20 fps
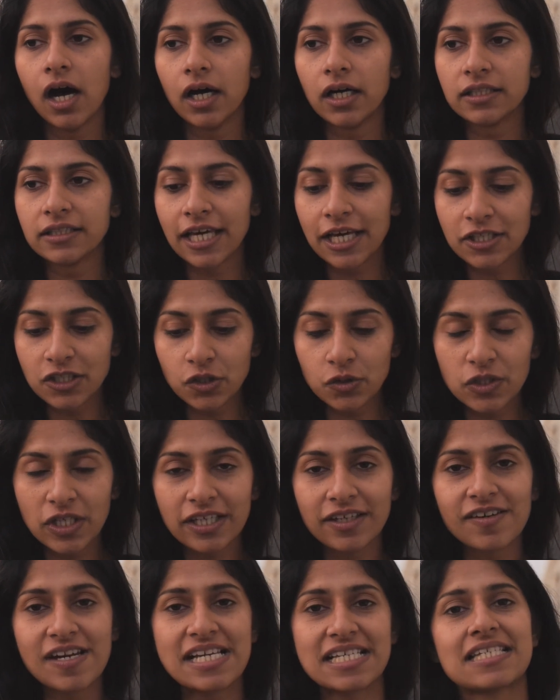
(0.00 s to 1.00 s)
then you
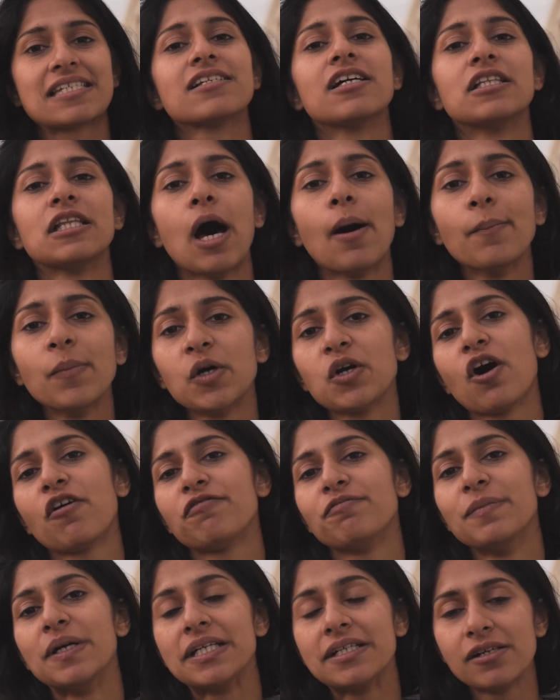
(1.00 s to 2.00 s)
decrease the number
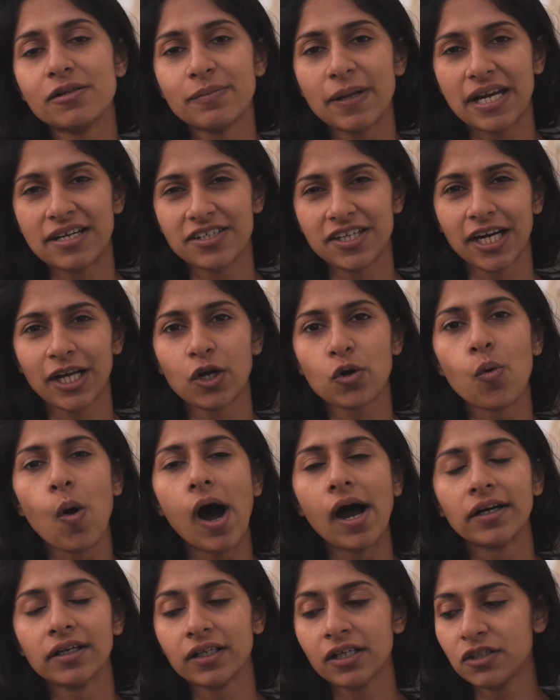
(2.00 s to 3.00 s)
of middlemen
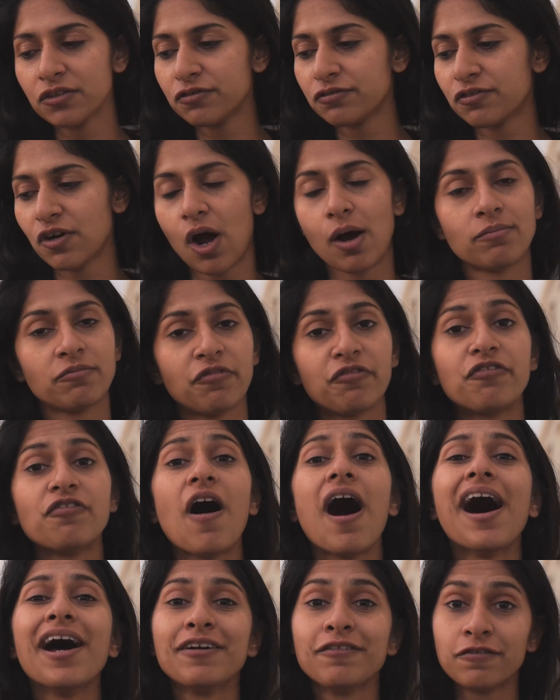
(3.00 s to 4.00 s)
required from
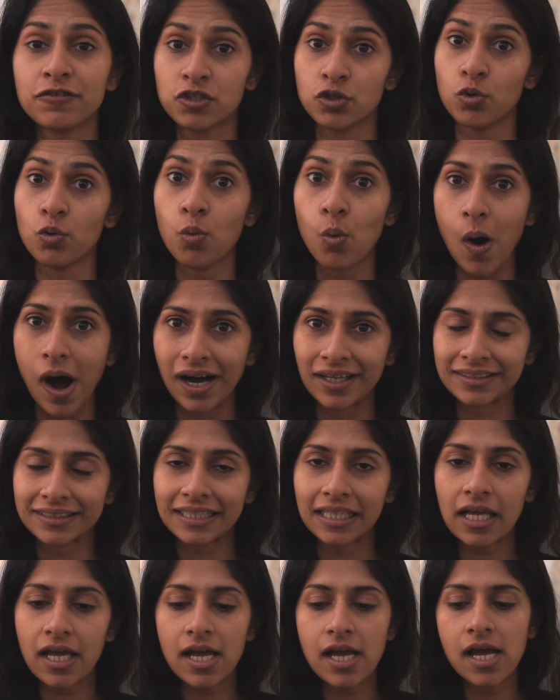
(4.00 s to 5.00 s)
5 to 1.